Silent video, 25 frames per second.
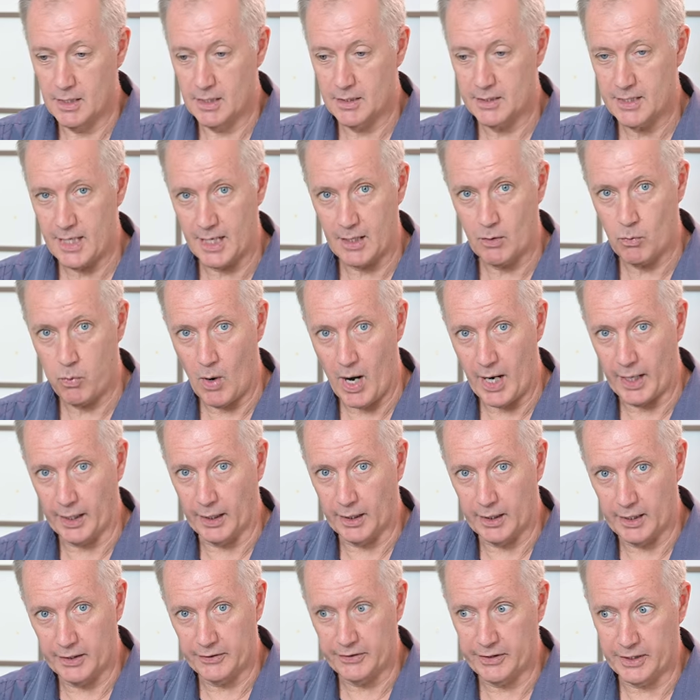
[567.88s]
Take
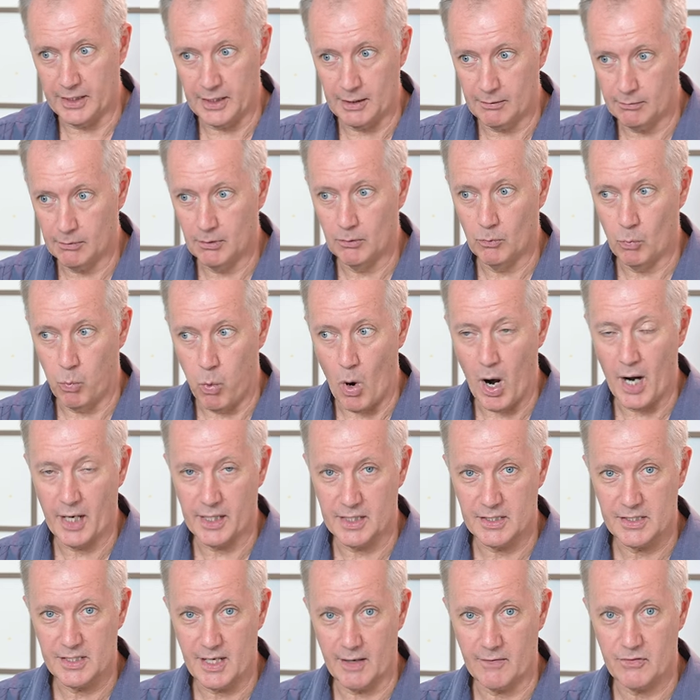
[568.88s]
one at the
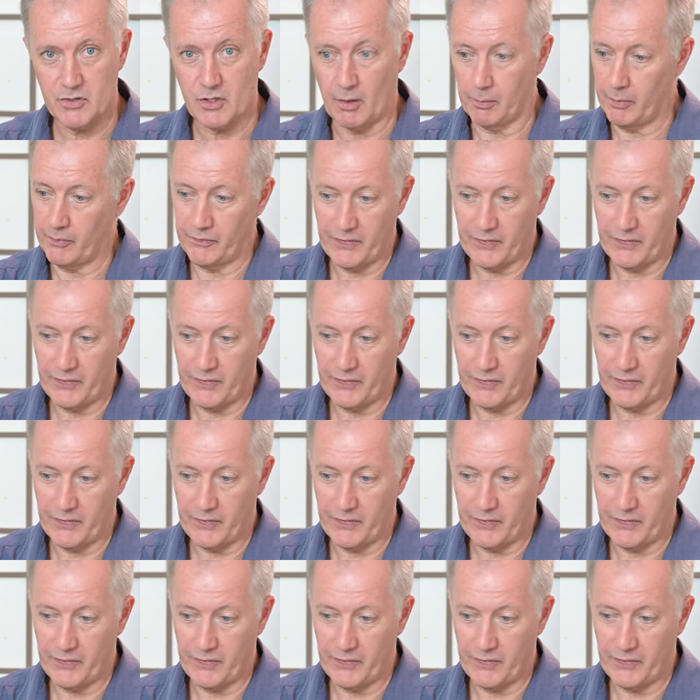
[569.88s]
widest f-stop.